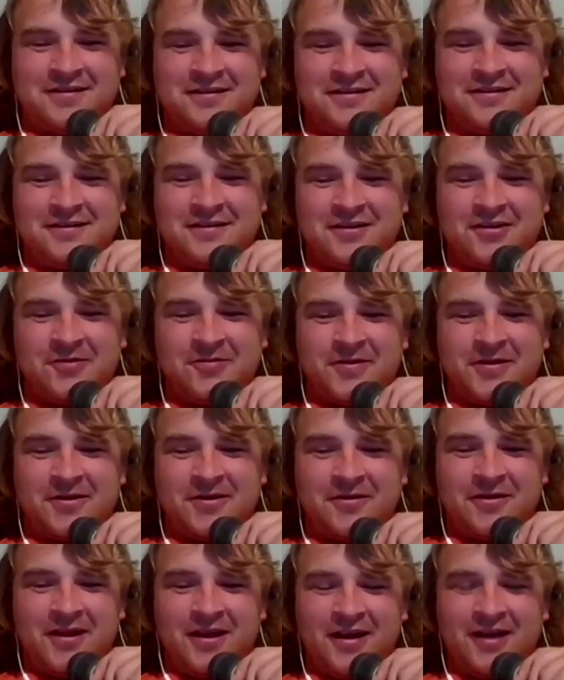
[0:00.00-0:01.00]
dump. I
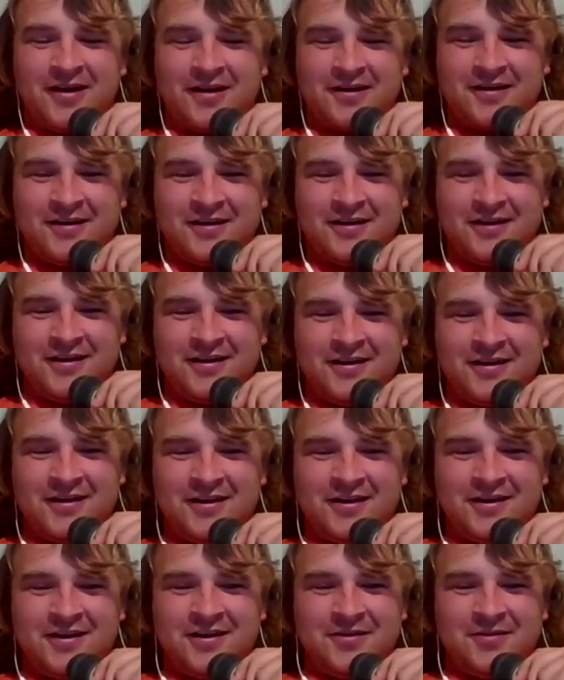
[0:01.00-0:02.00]
don't care.
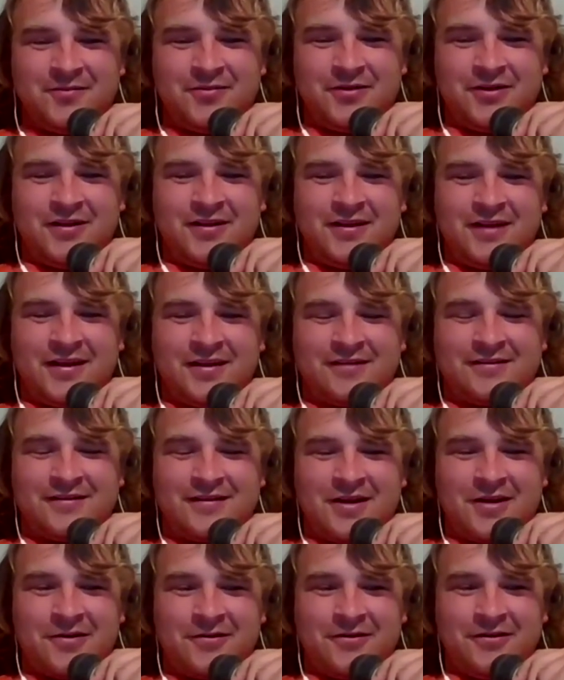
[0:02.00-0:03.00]
But that's
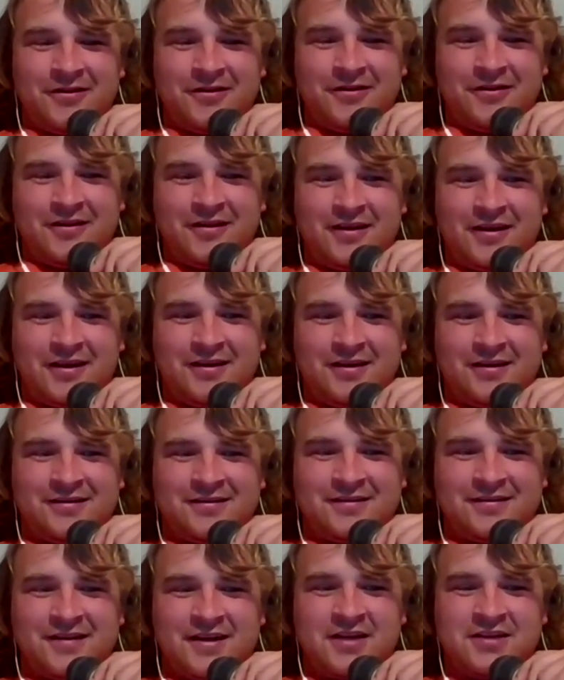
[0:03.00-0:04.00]
not really the case. It's
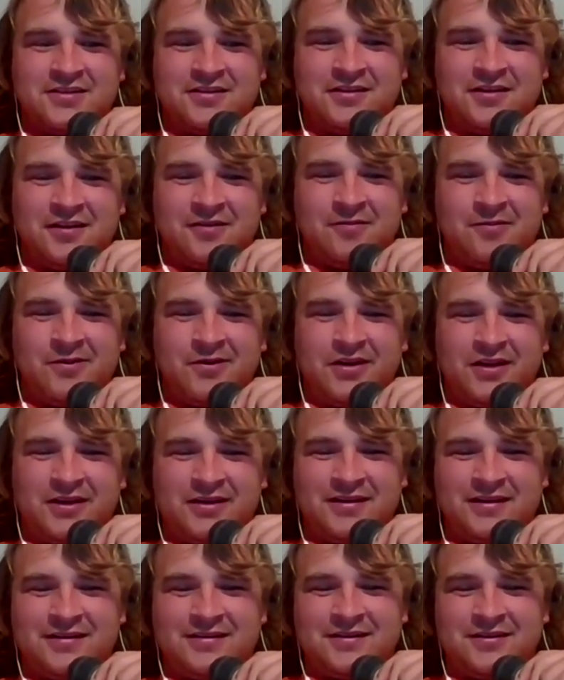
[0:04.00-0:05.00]
actually in pretty
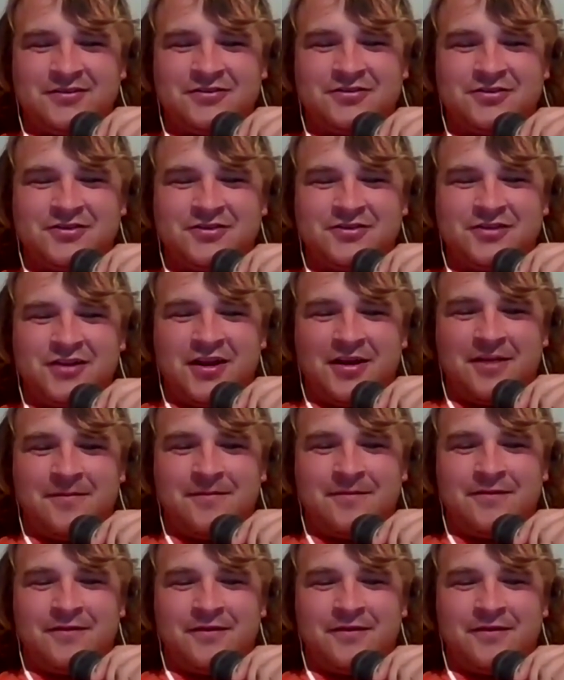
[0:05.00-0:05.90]
decent shape for its